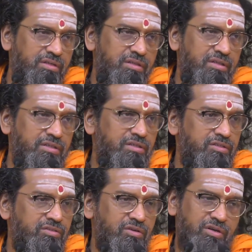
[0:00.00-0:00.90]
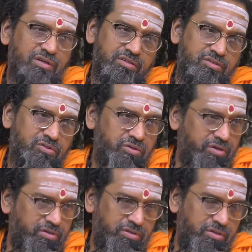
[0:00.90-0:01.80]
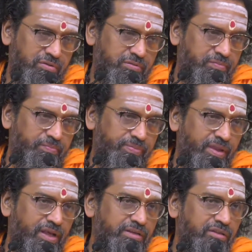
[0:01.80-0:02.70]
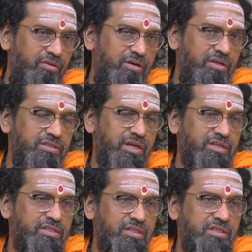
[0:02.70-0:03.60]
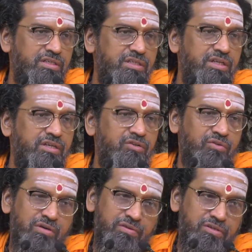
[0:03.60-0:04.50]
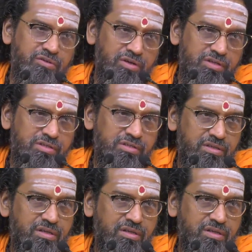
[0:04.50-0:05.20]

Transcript: This is not his choice now. As long as action is there, you have a choice.